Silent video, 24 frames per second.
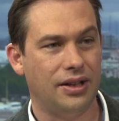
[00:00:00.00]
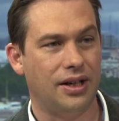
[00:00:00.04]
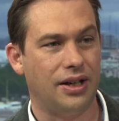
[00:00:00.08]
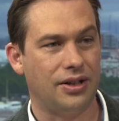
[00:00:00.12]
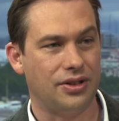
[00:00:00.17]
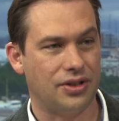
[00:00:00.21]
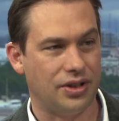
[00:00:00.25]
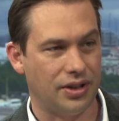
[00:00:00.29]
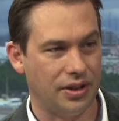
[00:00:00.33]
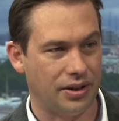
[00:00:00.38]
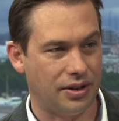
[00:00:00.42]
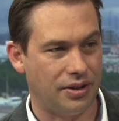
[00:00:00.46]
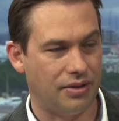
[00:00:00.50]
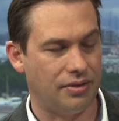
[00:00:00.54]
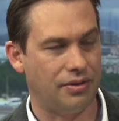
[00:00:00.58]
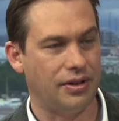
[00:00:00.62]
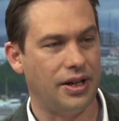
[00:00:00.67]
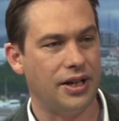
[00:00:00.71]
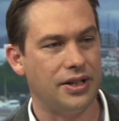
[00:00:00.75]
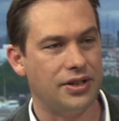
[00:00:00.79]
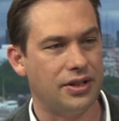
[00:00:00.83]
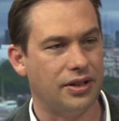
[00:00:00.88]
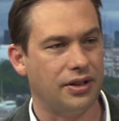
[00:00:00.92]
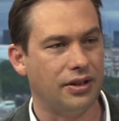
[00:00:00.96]
actually
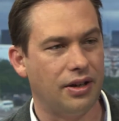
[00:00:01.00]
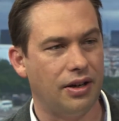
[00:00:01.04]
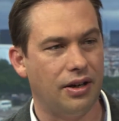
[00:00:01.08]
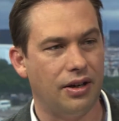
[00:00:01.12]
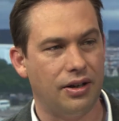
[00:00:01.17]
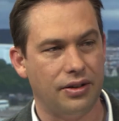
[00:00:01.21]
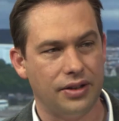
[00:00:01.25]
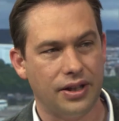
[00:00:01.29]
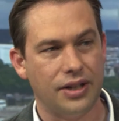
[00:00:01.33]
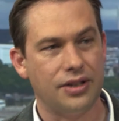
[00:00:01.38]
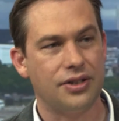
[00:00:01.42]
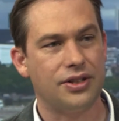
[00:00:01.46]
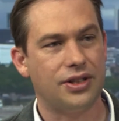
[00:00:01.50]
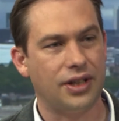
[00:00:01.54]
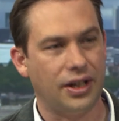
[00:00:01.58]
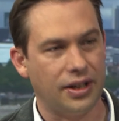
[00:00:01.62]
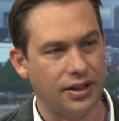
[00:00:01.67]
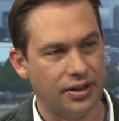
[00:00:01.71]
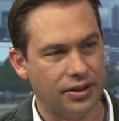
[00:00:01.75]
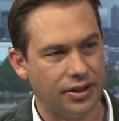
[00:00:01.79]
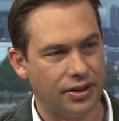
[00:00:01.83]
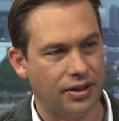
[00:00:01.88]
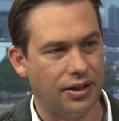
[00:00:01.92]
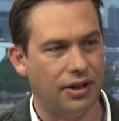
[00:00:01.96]
creating the car and then
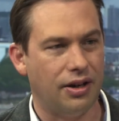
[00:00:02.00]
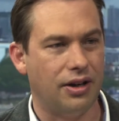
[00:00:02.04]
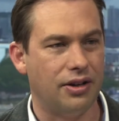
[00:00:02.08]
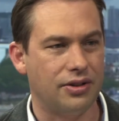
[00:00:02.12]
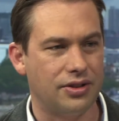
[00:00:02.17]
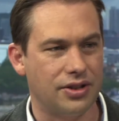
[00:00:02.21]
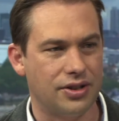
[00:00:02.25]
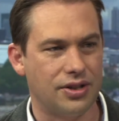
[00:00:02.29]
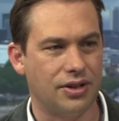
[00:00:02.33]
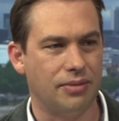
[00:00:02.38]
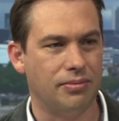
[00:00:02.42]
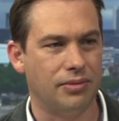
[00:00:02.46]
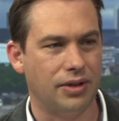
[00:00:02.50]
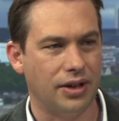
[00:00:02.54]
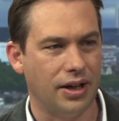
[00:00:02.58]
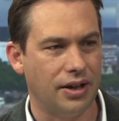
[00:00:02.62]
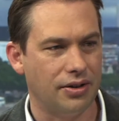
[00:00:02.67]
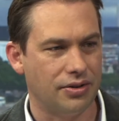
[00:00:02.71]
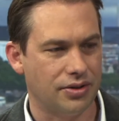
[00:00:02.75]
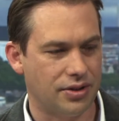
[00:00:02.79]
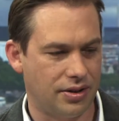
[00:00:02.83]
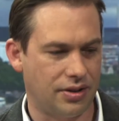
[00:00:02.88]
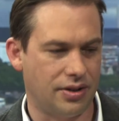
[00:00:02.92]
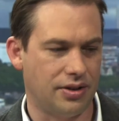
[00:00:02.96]
selling the car to someone
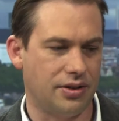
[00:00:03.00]
else.